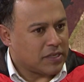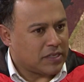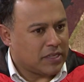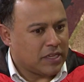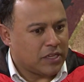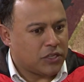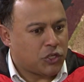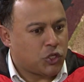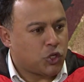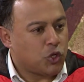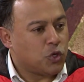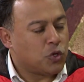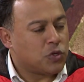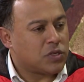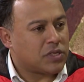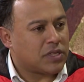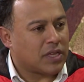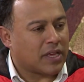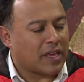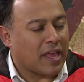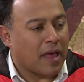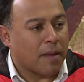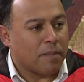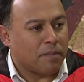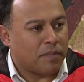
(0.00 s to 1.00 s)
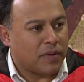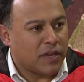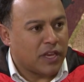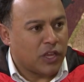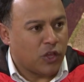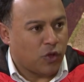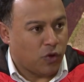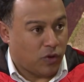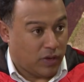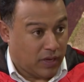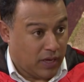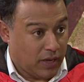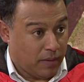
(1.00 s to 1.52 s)
Firstly, choose the company
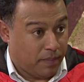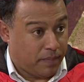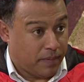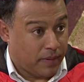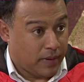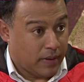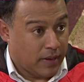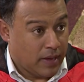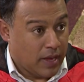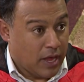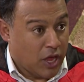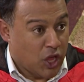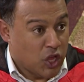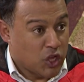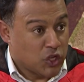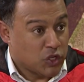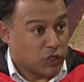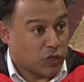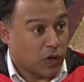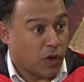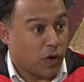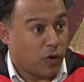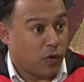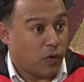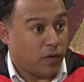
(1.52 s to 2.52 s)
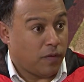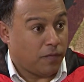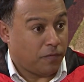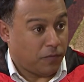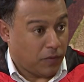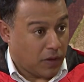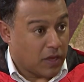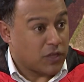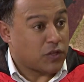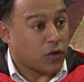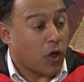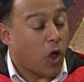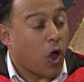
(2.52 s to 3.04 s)
you keep. So
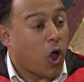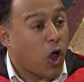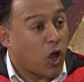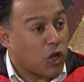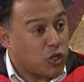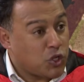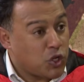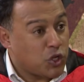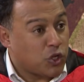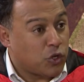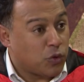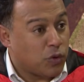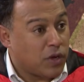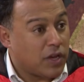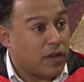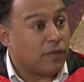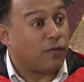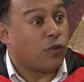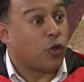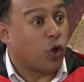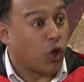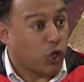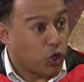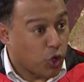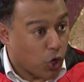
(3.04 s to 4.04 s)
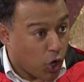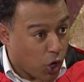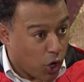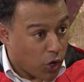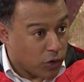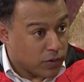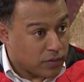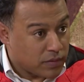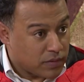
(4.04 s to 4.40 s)
it's hard to do it if you're on your